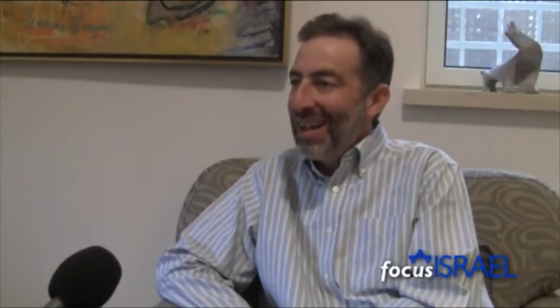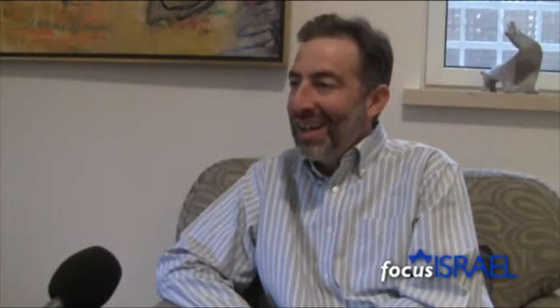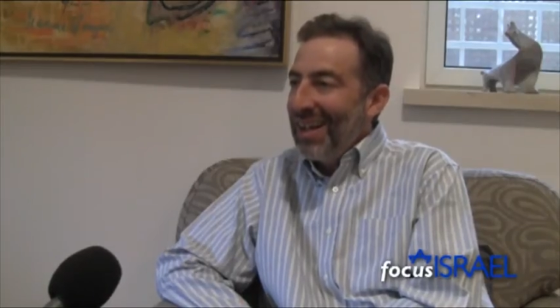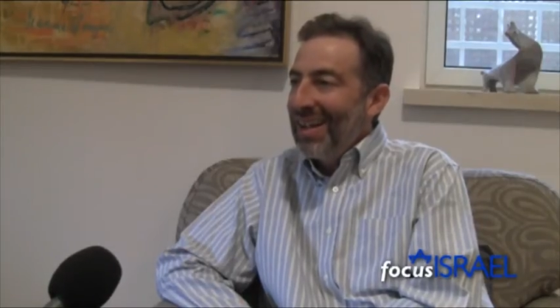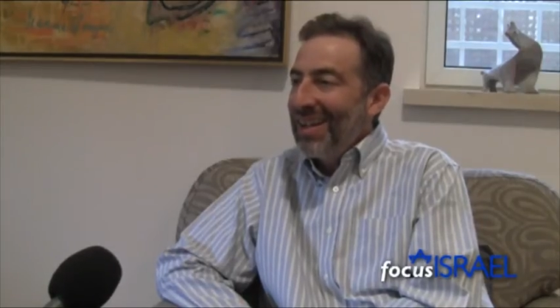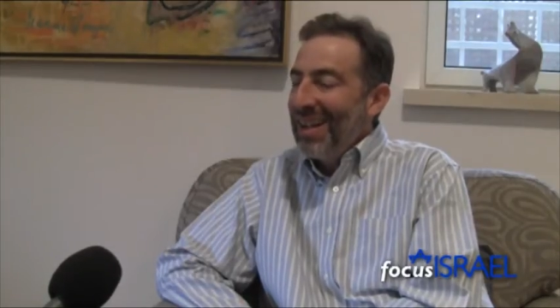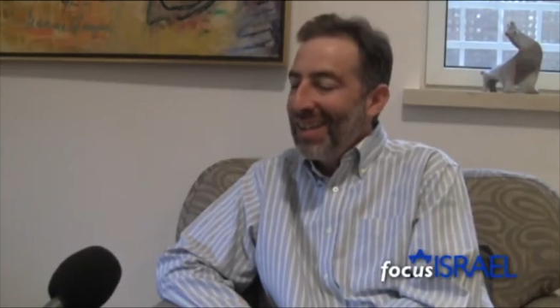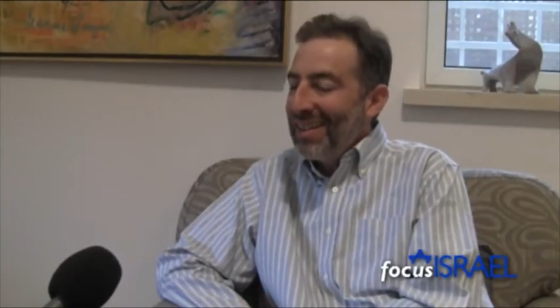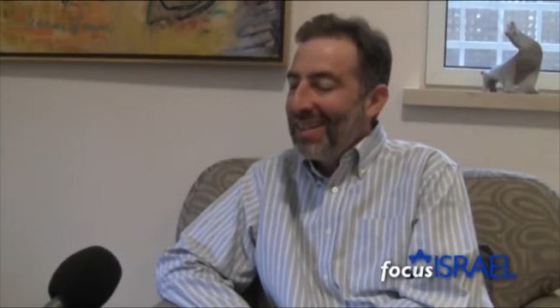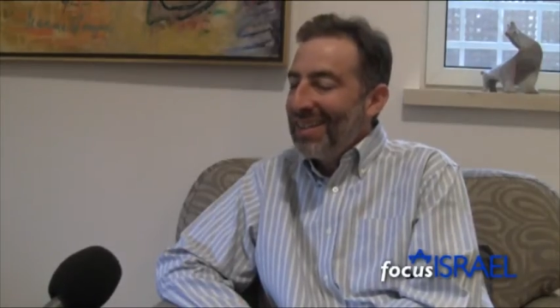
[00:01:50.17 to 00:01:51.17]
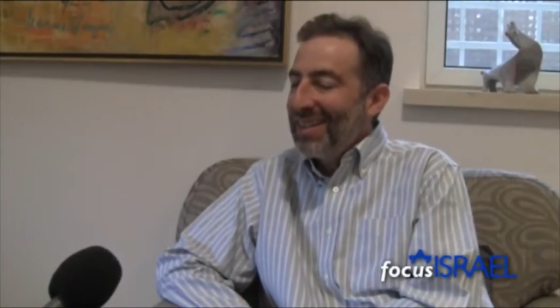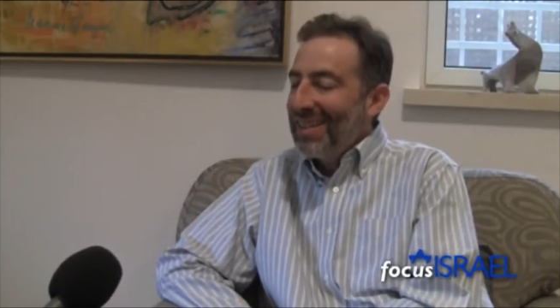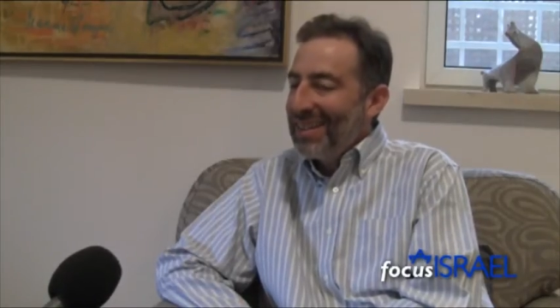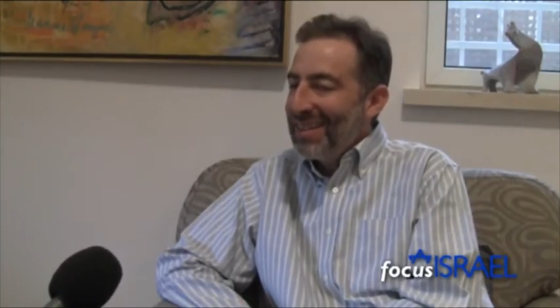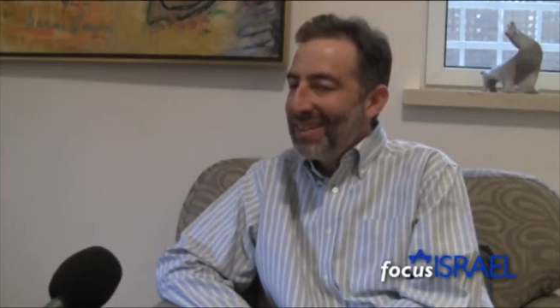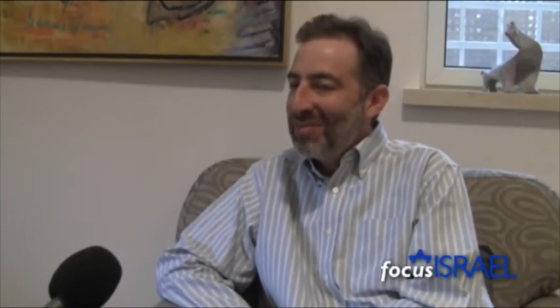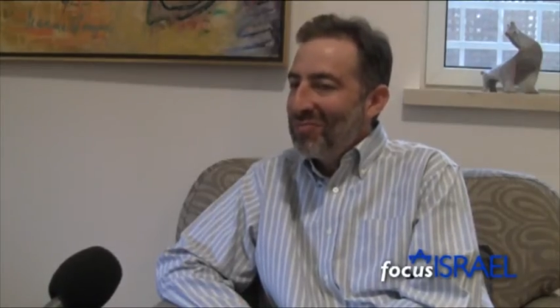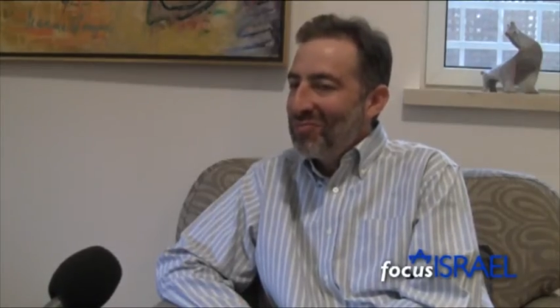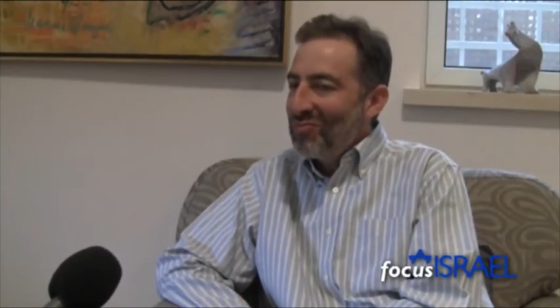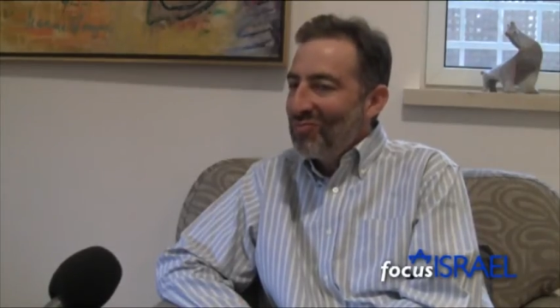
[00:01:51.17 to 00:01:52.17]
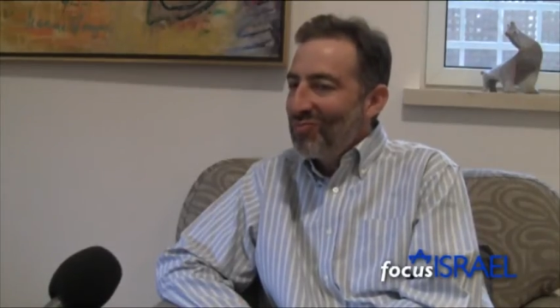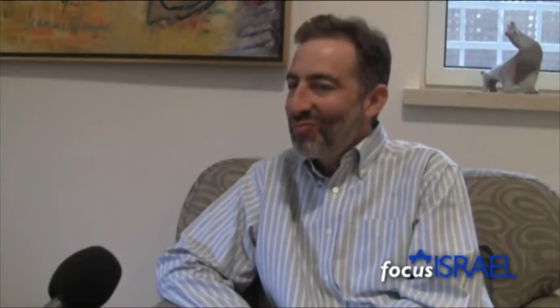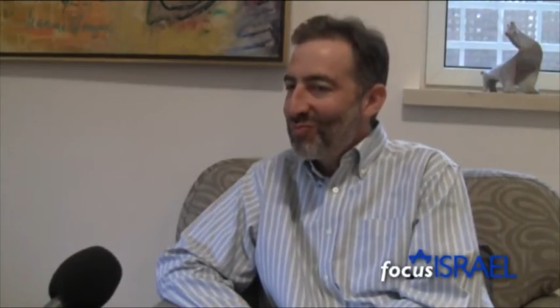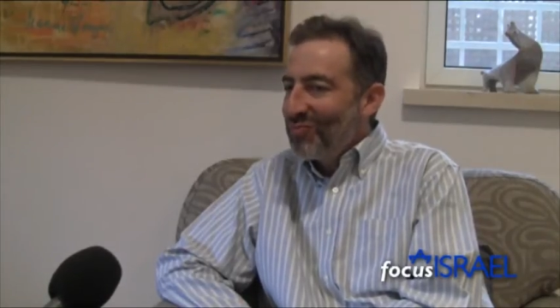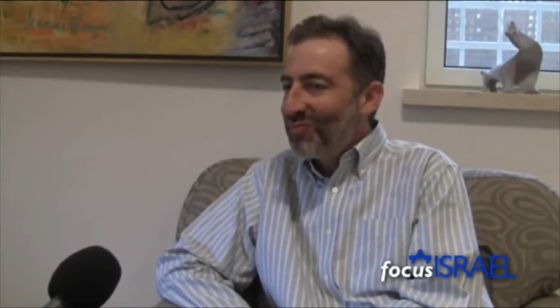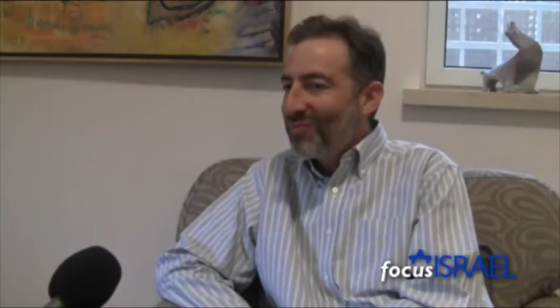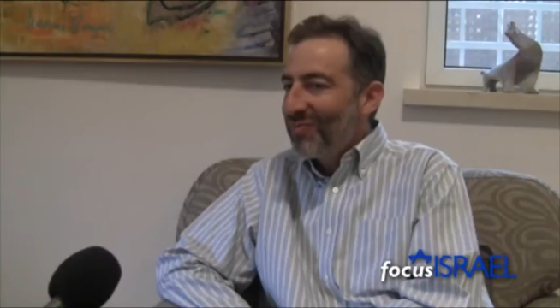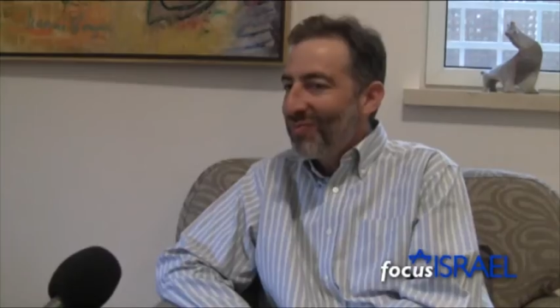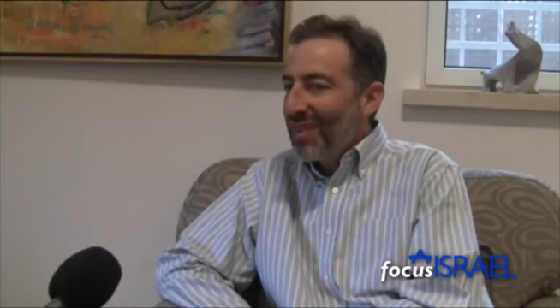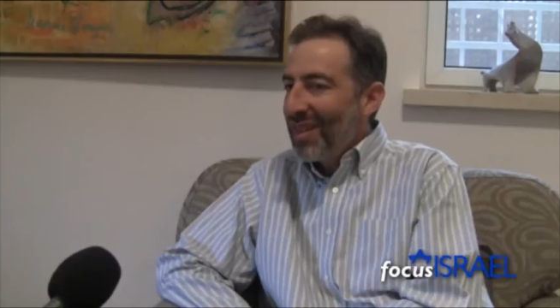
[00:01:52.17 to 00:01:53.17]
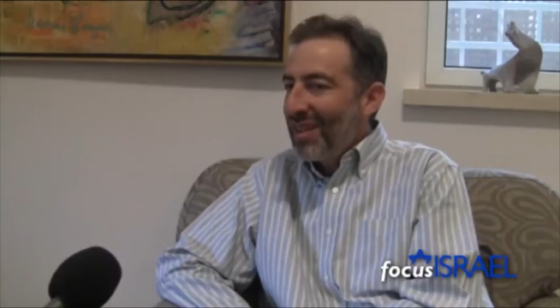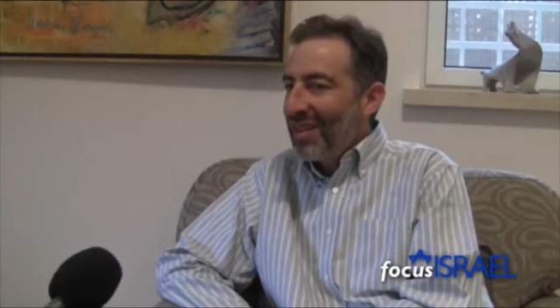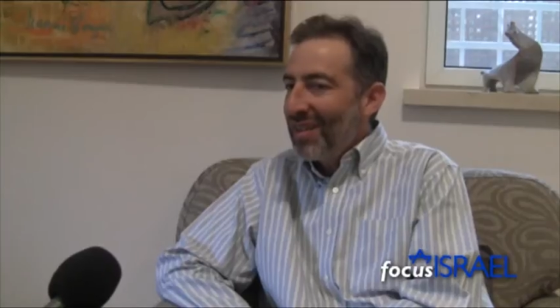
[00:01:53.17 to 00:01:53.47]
Startup Nation is on the New York Times bestseller list